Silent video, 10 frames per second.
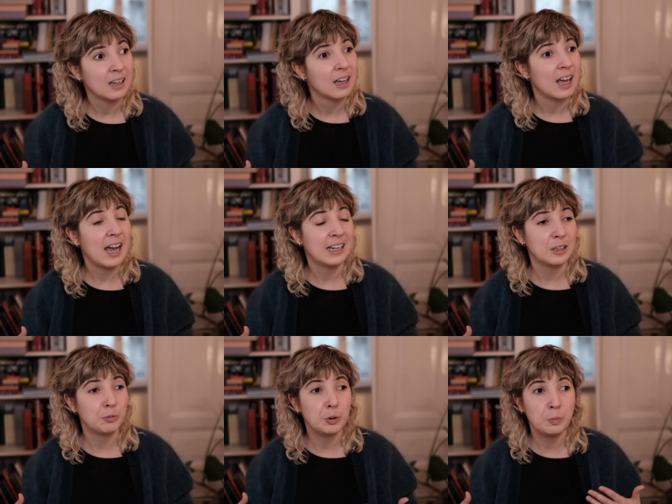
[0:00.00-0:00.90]
and
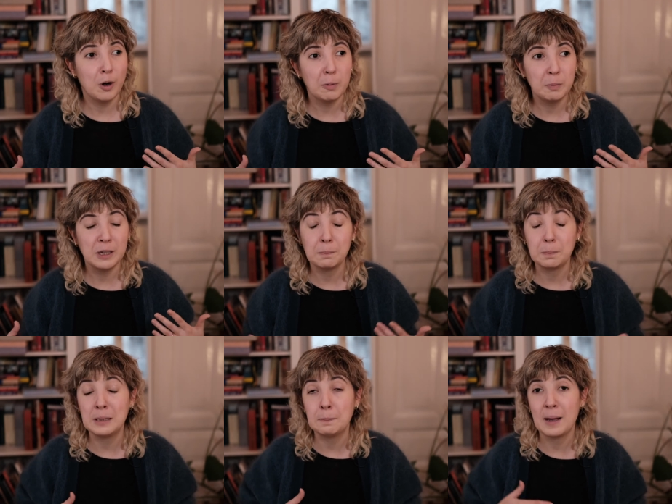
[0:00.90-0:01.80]
it will probably
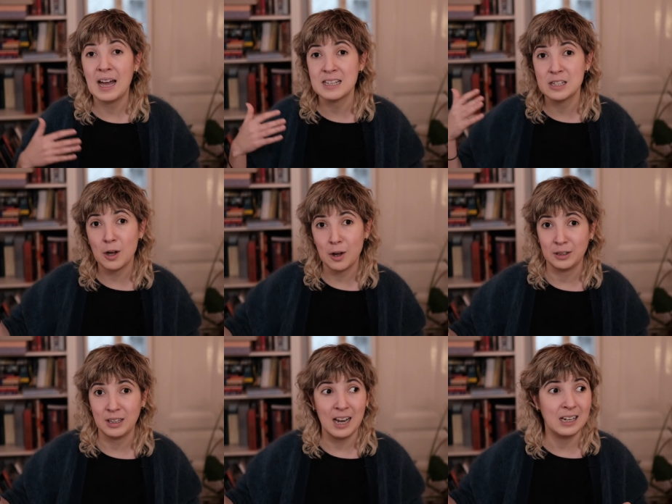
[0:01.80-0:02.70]
be passed on
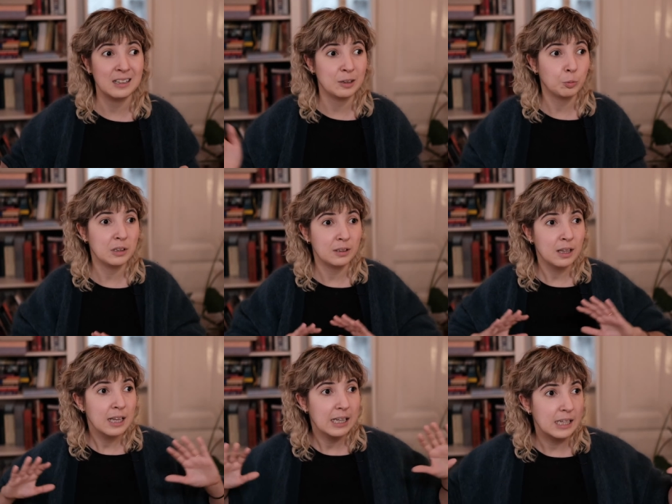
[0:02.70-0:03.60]
and it will
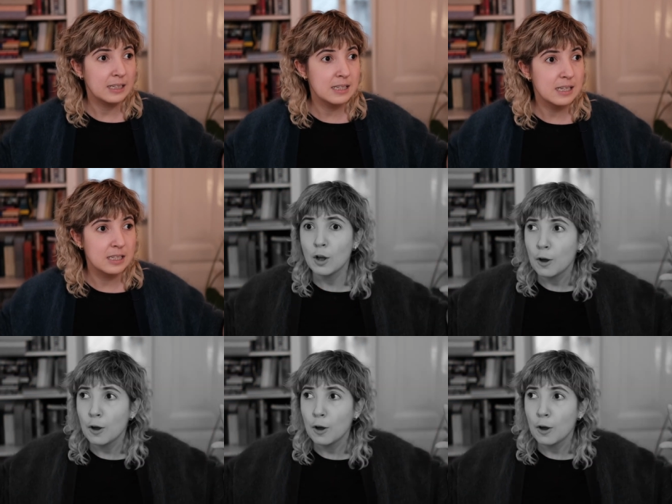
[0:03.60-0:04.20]
exist